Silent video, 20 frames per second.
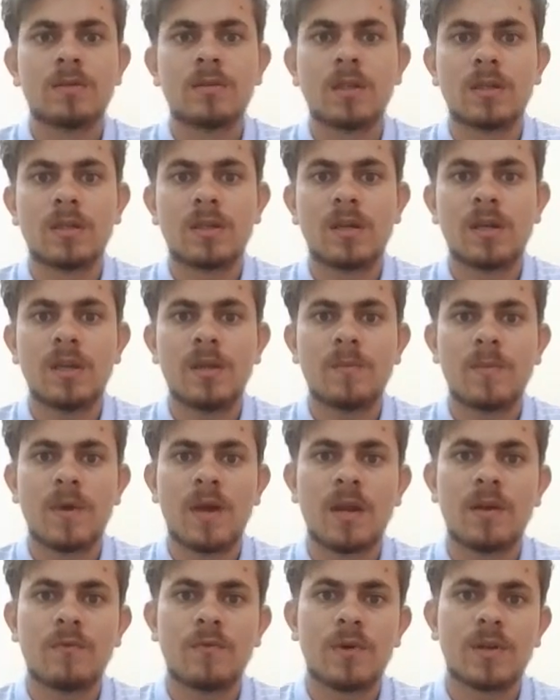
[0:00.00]
The three
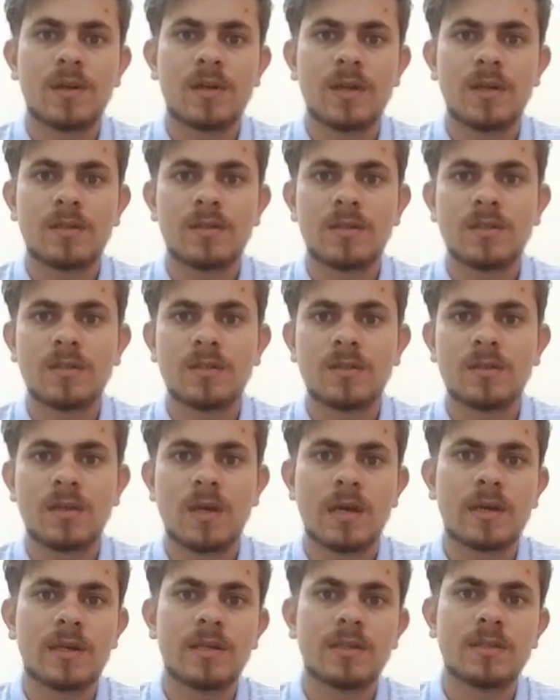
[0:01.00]
main witnesses
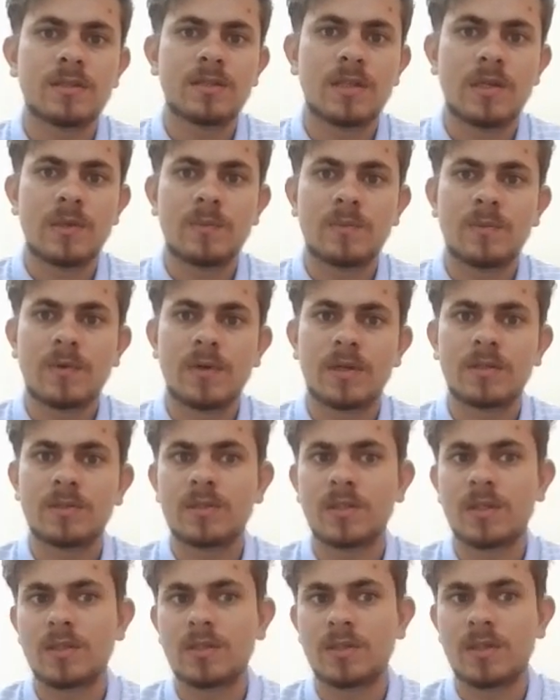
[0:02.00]
against him are
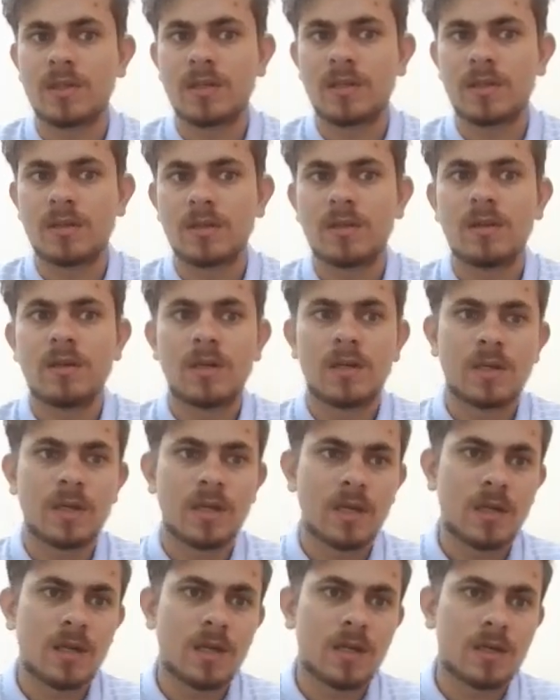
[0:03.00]
Sergeant
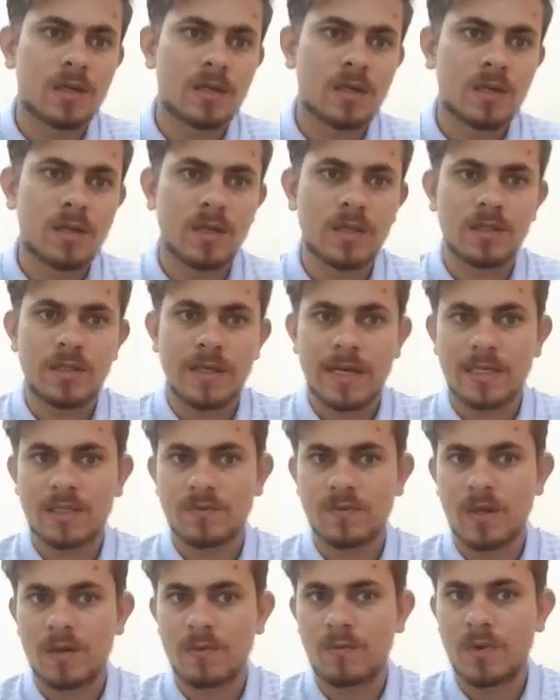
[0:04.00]
Taylor, his
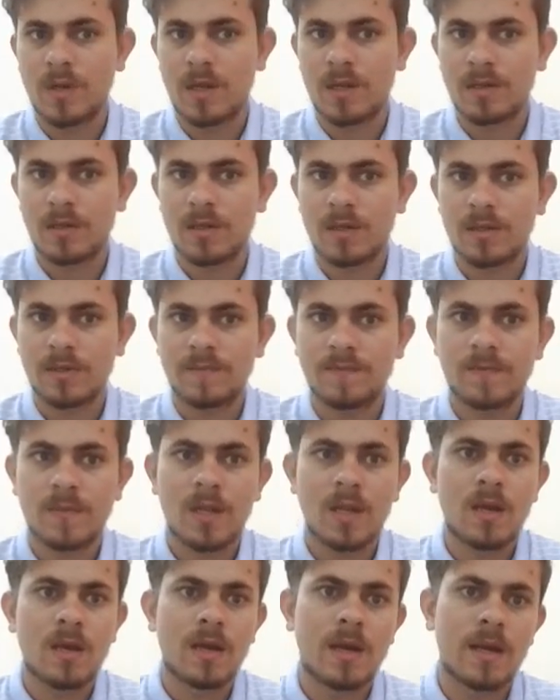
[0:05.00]
ex wife Brenda,
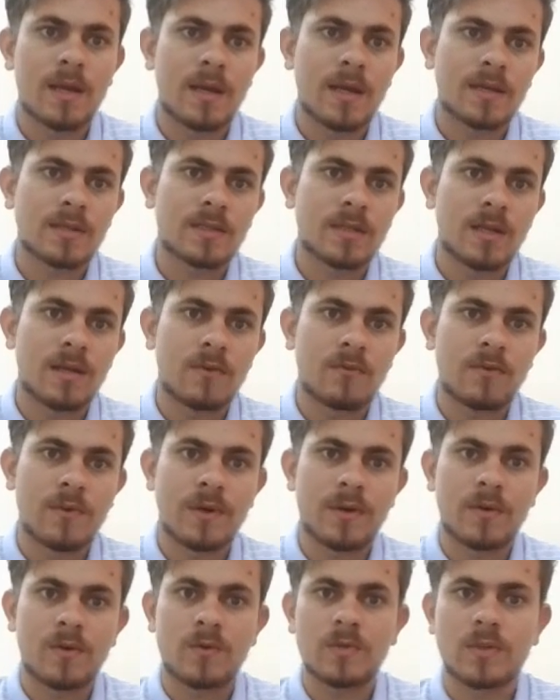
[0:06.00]
and ex
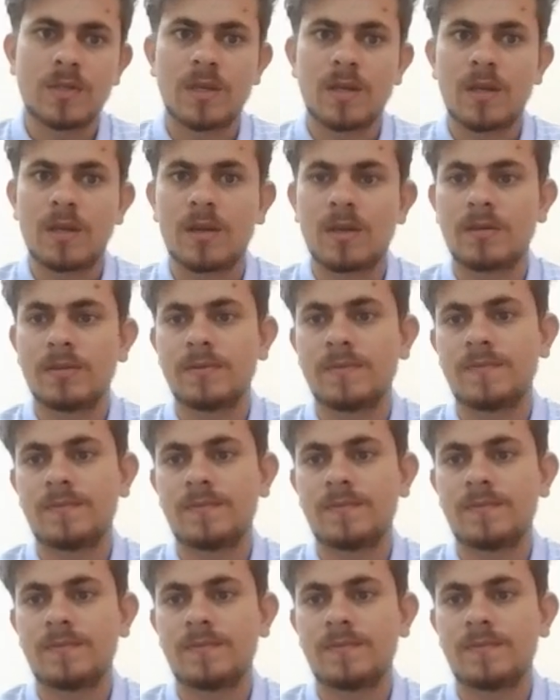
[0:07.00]
girlfriend Rosanna.